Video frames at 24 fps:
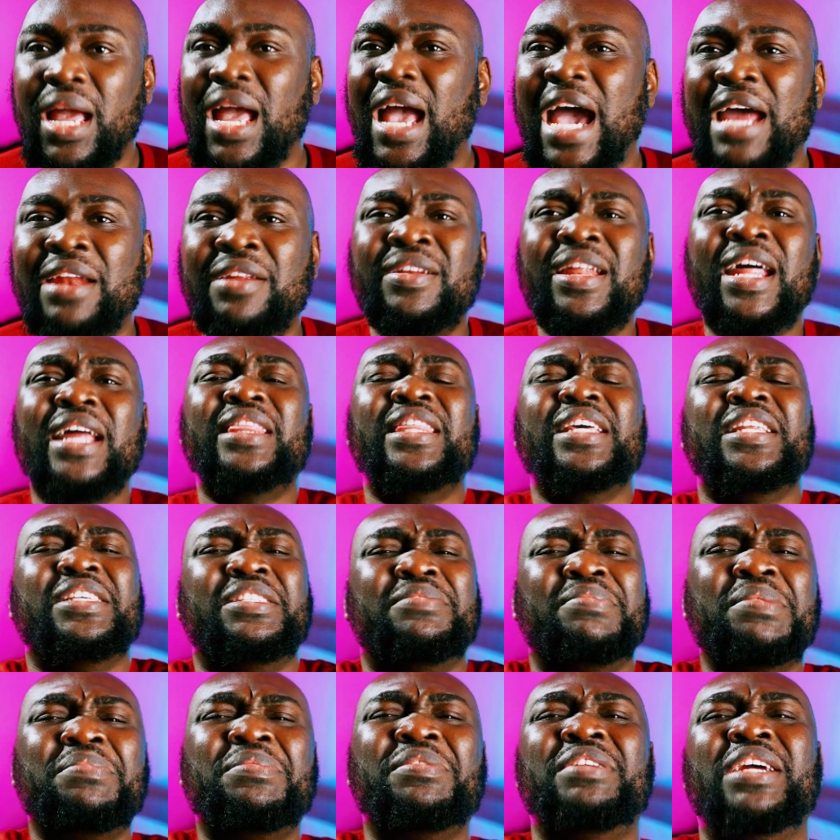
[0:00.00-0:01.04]
Another thing is
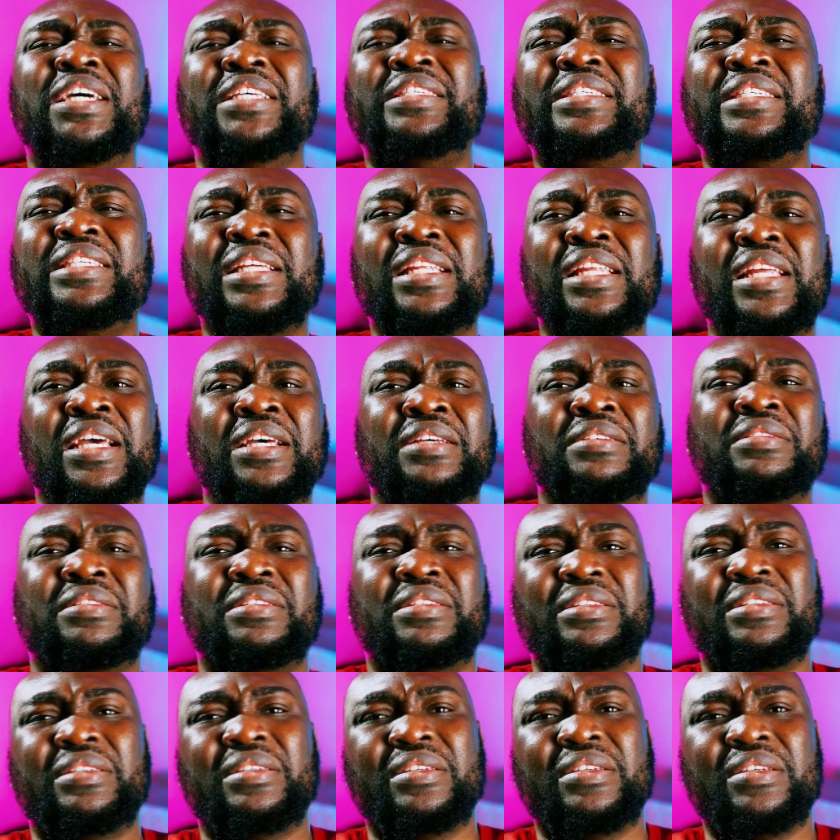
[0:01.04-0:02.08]
maybe
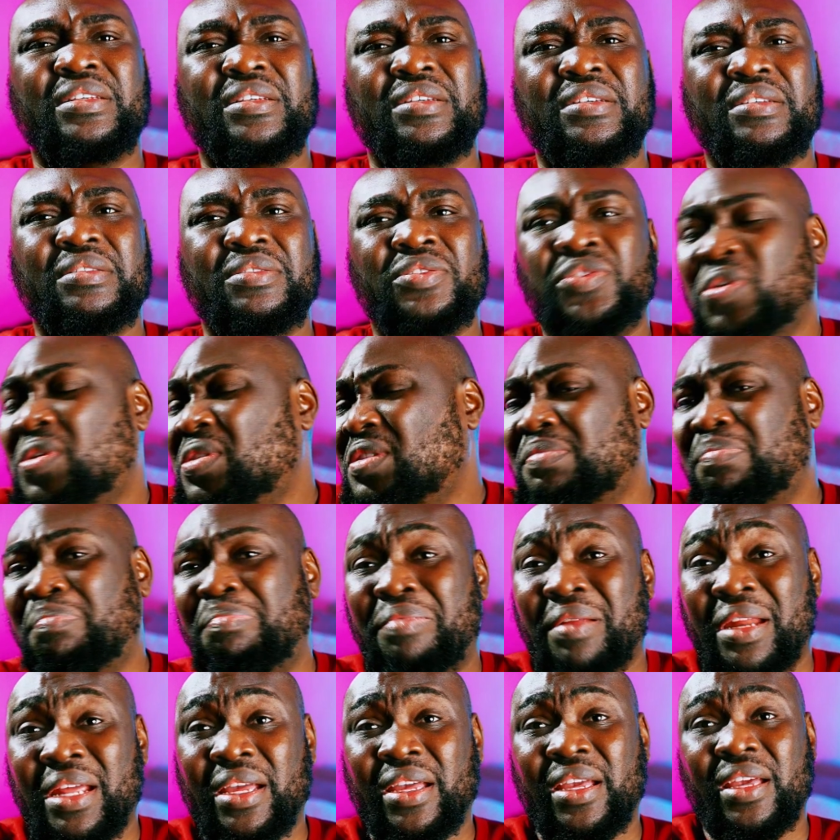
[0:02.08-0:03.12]
resilience. Don't
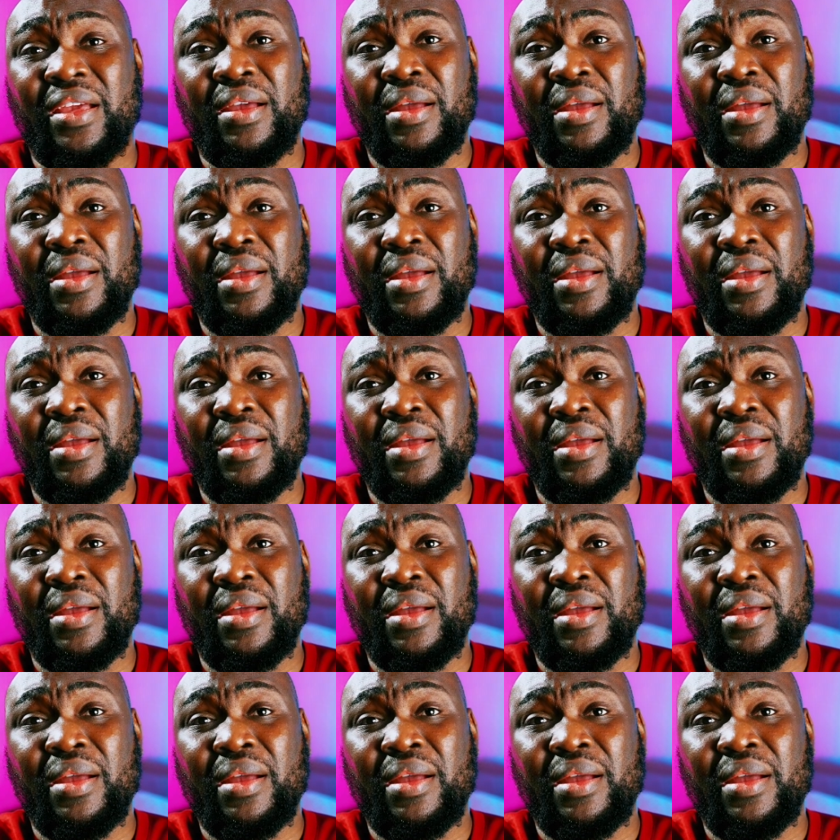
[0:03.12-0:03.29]
break,